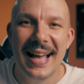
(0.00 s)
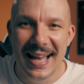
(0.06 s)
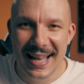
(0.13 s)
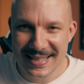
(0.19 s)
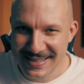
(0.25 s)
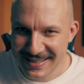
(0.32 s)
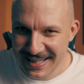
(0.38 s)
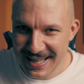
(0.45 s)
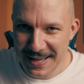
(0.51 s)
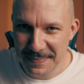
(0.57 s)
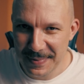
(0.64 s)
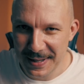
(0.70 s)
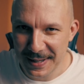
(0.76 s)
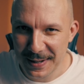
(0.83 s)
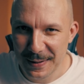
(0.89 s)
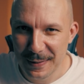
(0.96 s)

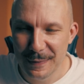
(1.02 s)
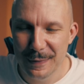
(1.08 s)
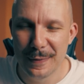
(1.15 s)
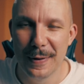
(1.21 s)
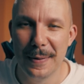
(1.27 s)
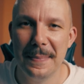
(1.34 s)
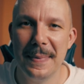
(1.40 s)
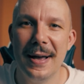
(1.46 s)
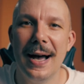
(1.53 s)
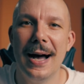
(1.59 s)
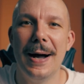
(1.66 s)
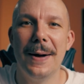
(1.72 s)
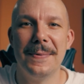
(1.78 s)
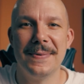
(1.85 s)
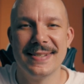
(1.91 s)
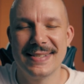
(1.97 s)
escaping from
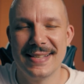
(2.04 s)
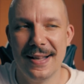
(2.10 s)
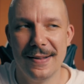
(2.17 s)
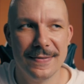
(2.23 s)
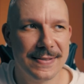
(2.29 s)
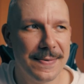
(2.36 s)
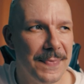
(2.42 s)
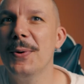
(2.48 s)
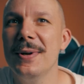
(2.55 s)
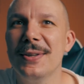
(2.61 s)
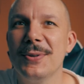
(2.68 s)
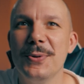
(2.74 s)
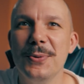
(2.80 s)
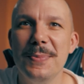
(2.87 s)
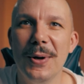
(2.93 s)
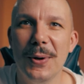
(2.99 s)
ourselves. Or it
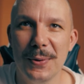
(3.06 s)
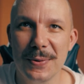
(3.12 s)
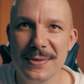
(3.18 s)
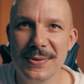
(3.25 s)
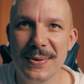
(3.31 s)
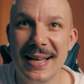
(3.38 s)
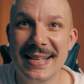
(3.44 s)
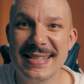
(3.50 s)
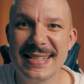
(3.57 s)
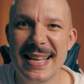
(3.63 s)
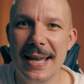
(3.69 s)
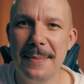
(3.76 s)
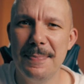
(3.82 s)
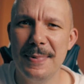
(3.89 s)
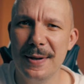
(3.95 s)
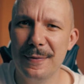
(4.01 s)
could be also
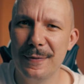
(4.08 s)
escaping